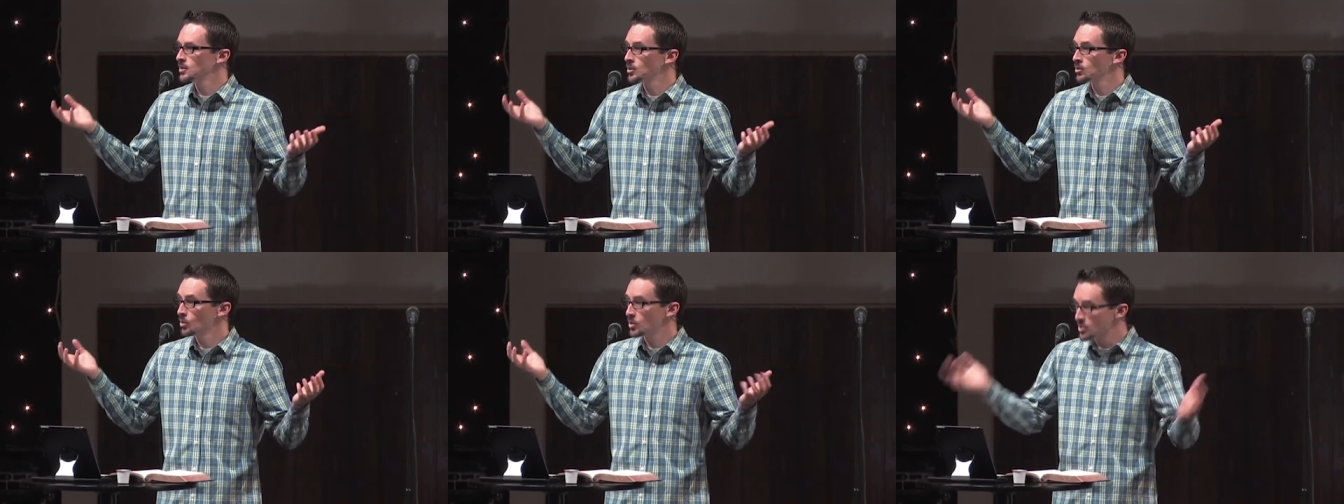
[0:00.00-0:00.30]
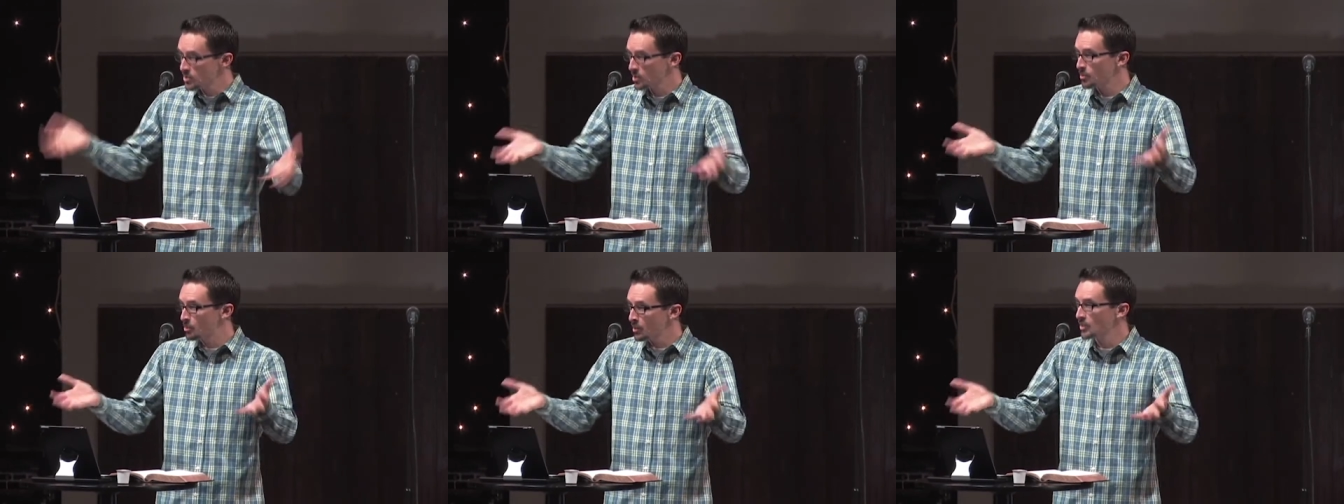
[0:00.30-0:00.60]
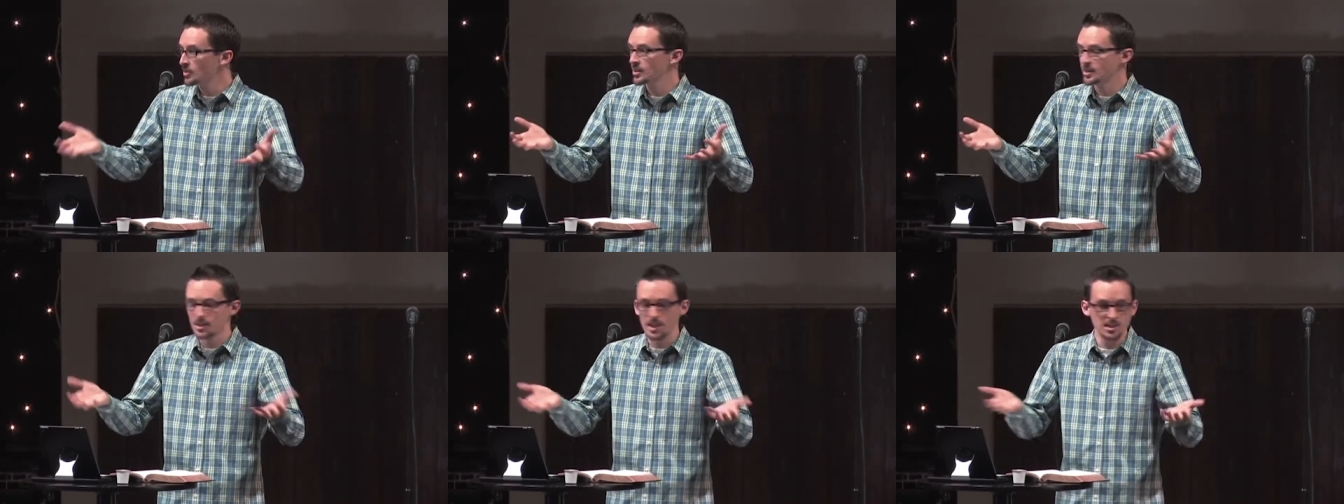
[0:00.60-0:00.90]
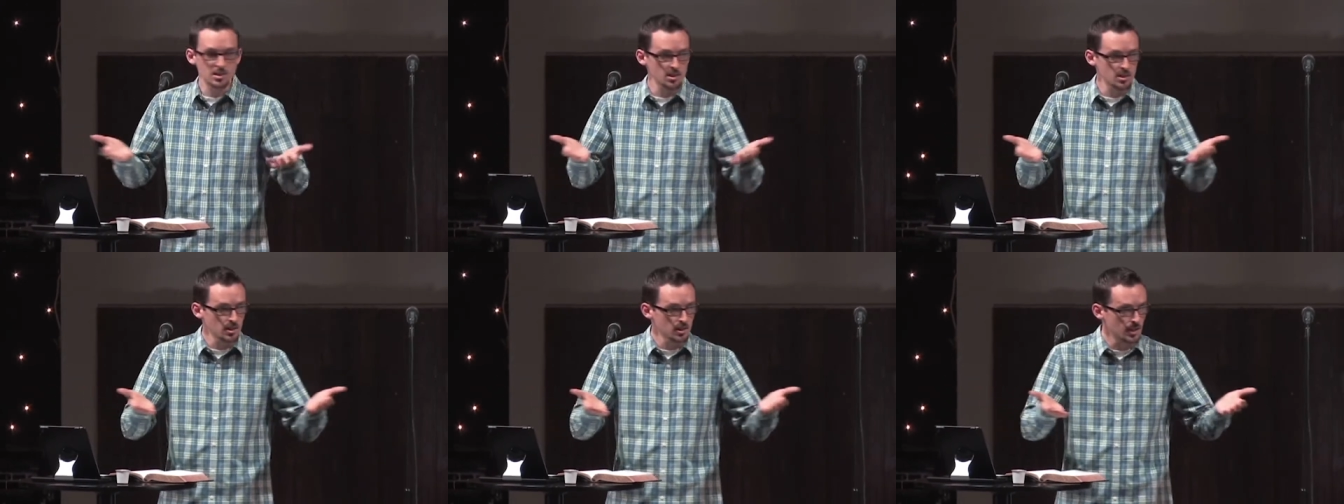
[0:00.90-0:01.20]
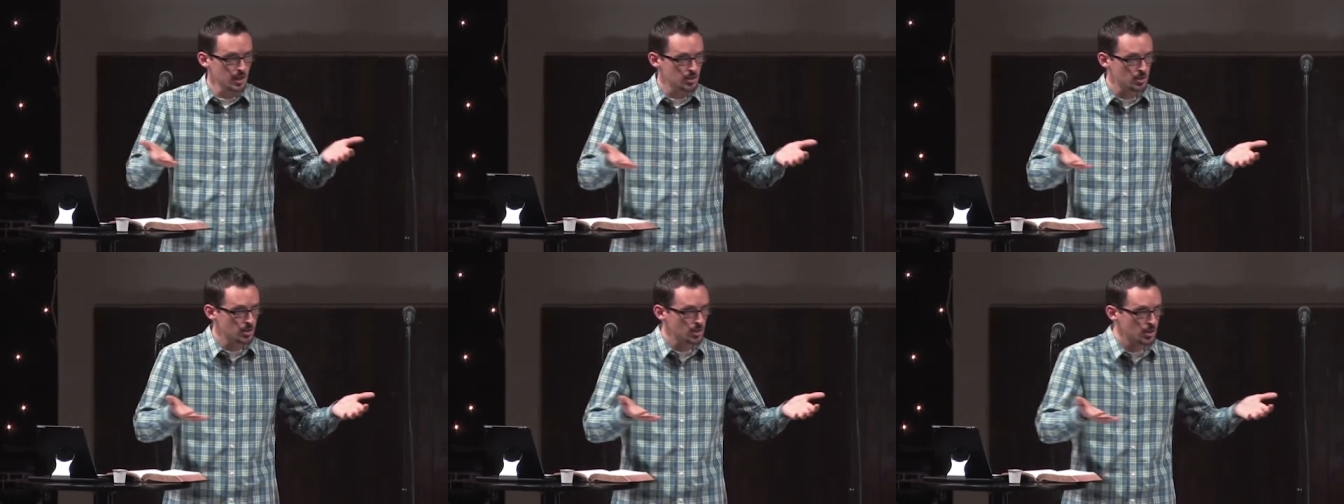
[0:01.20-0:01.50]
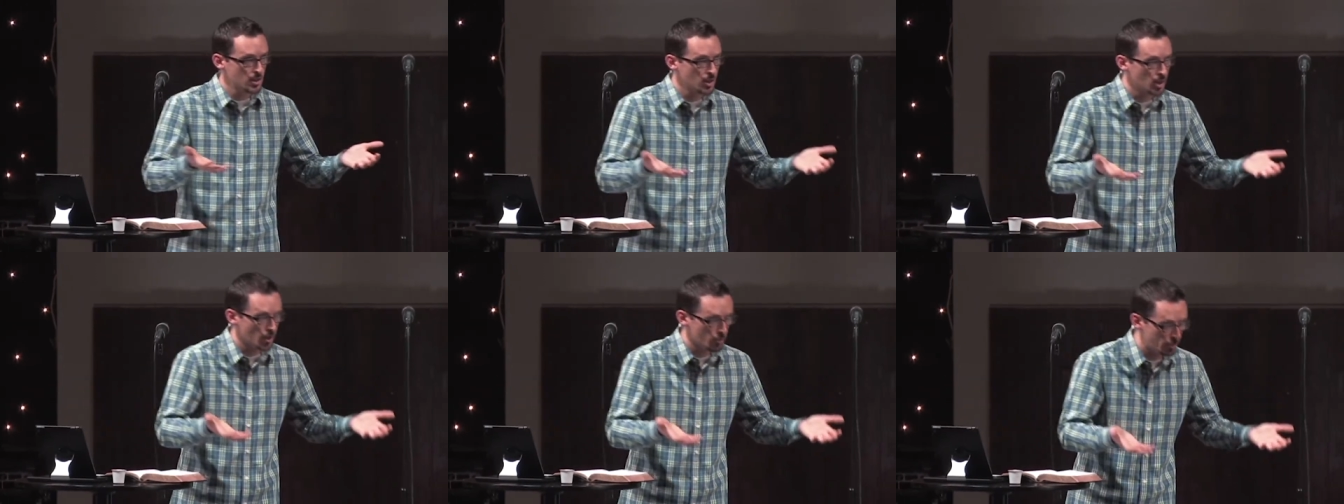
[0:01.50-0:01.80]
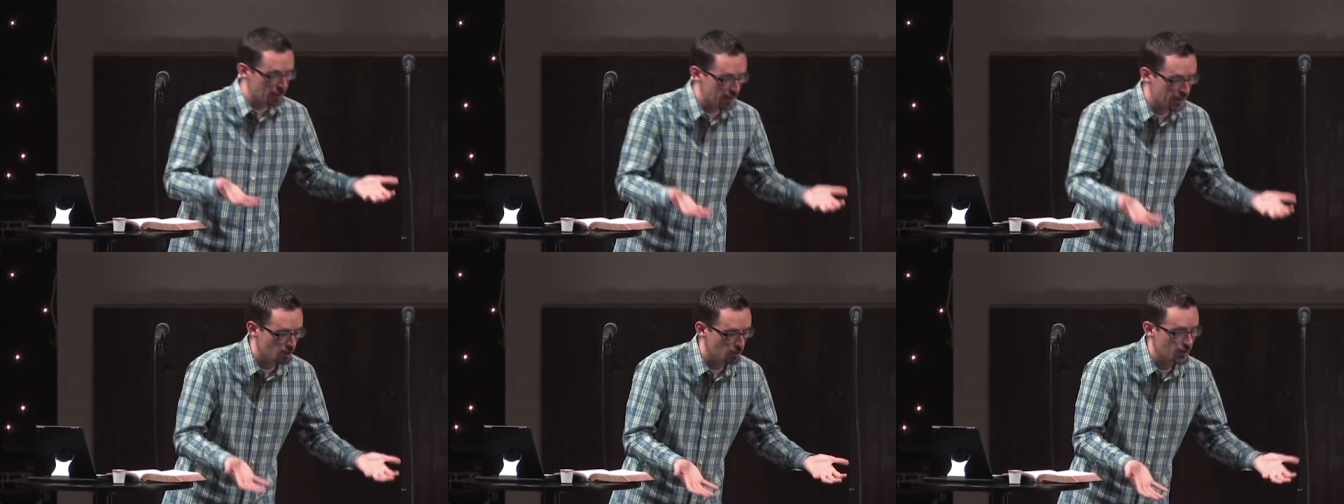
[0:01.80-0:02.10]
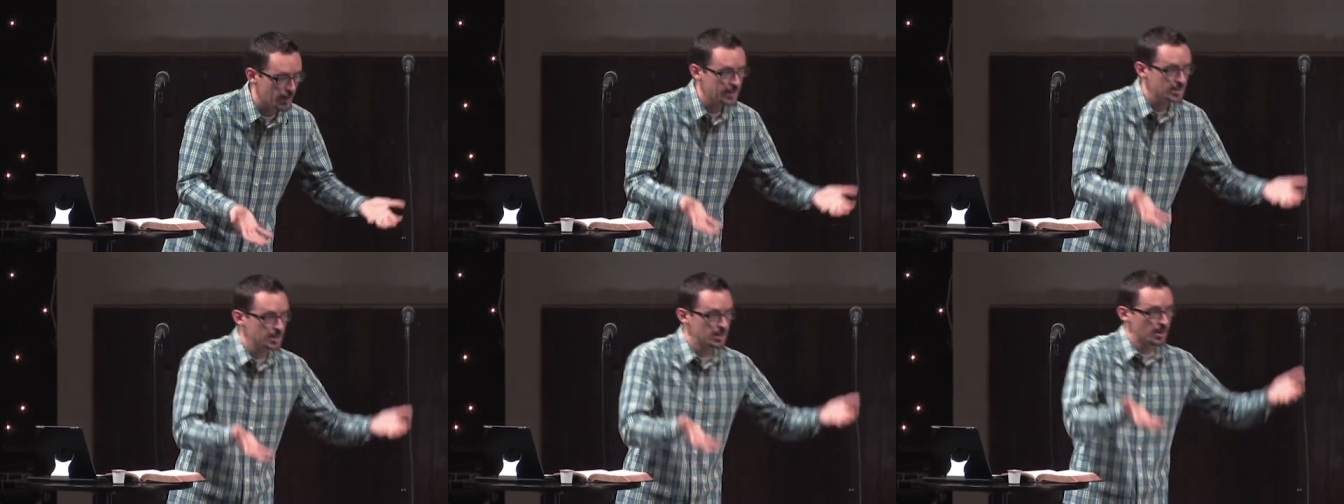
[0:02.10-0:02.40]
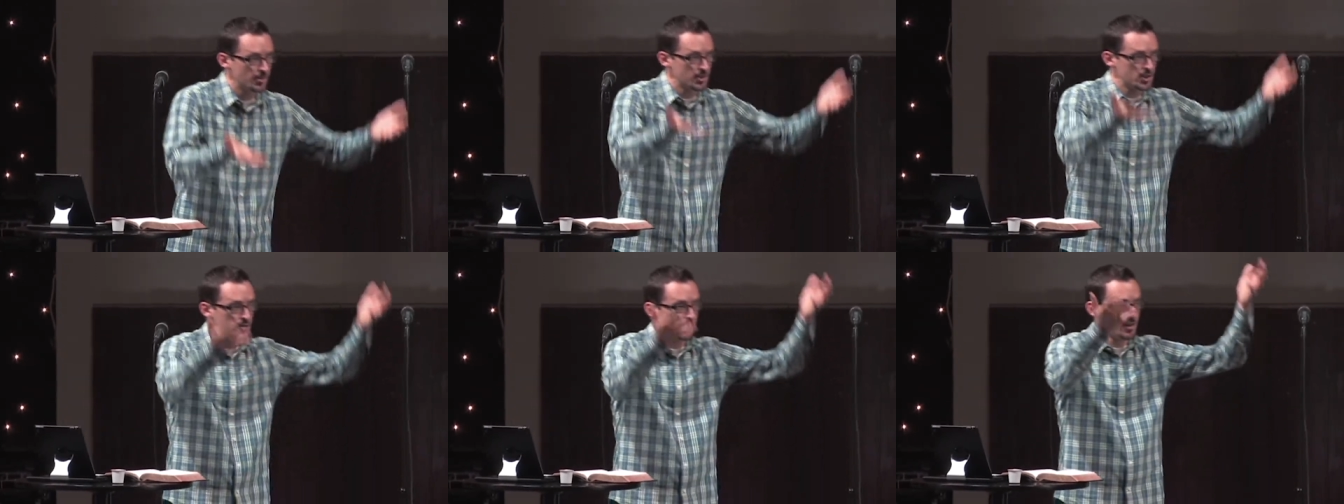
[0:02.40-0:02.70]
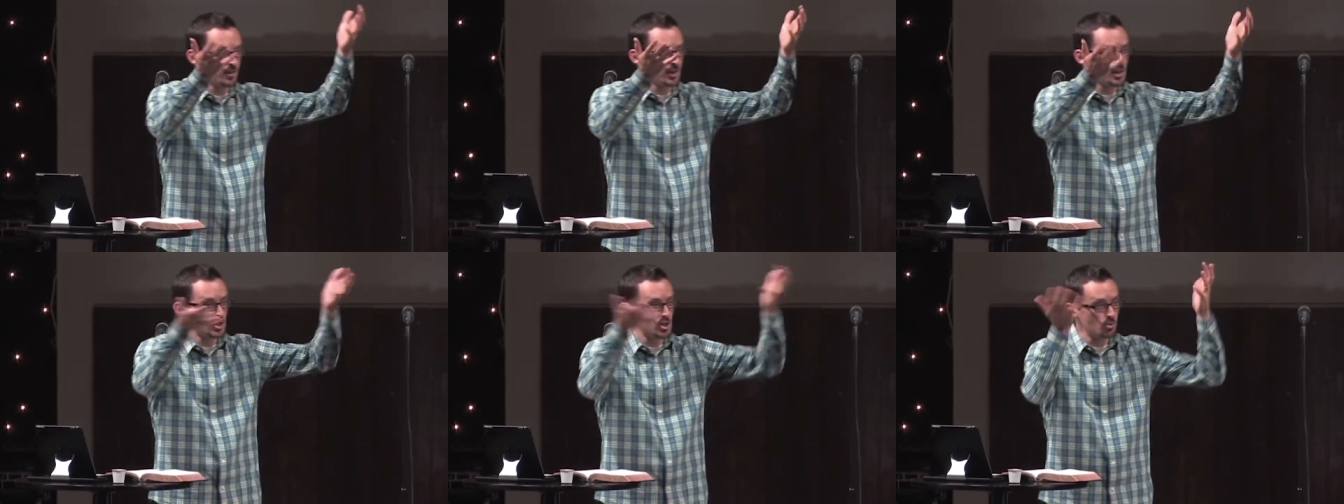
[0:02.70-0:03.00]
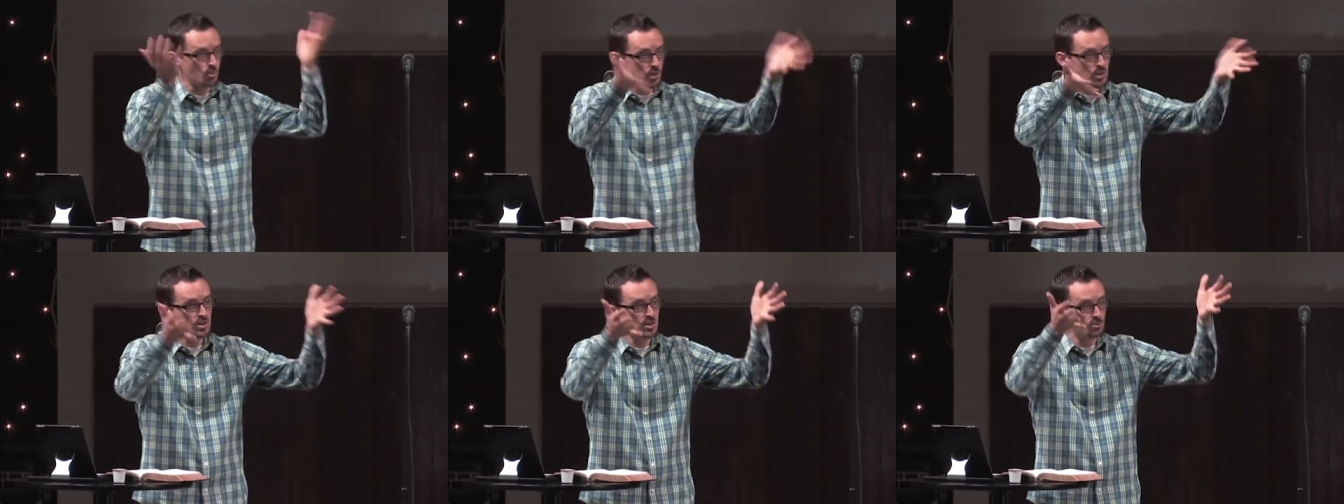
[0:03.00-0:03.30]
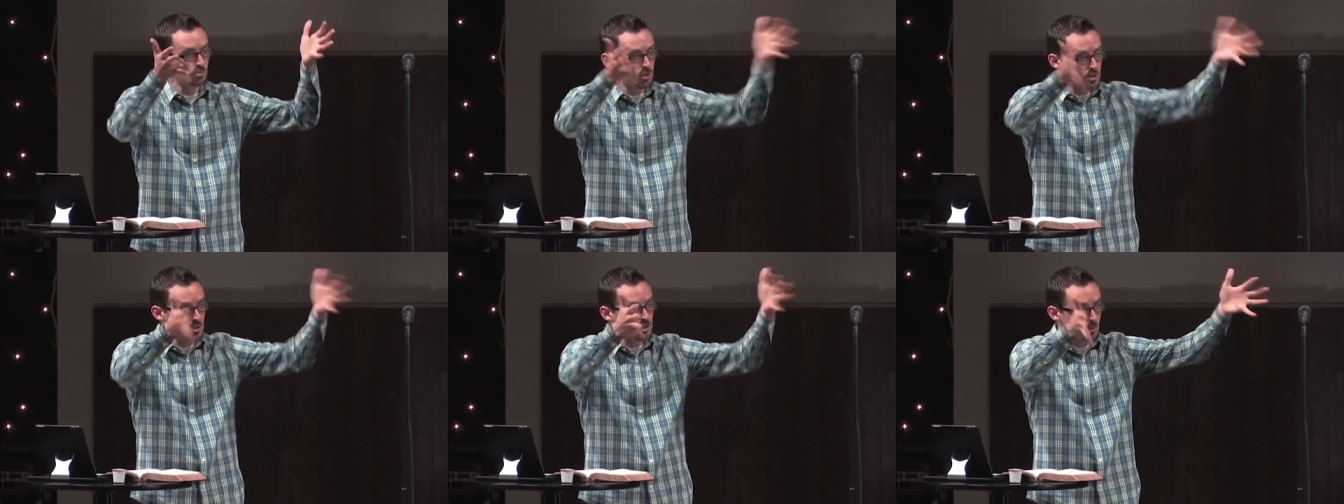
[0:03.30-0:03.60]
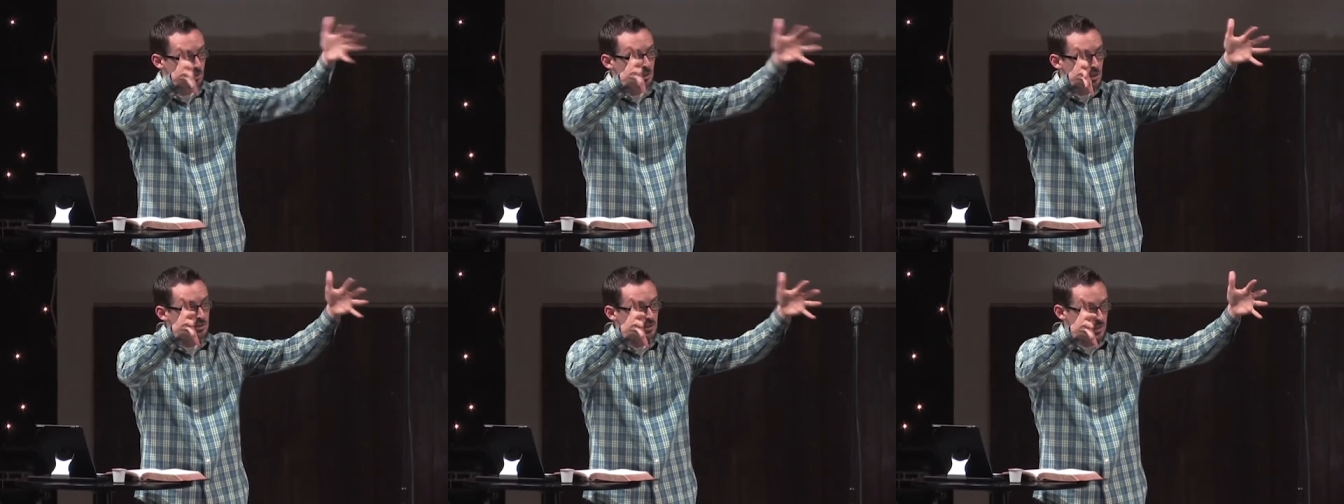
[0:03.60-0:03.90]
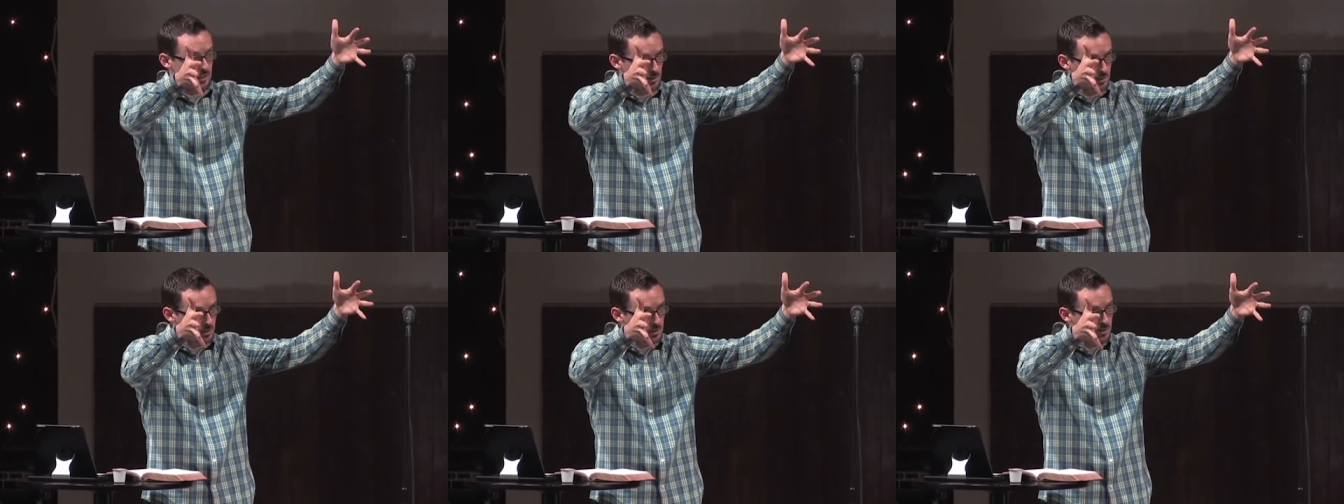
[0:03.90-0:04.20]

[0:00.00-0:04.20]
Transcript: What's the building that's, that's being erected on this foundation? What's, what's the building?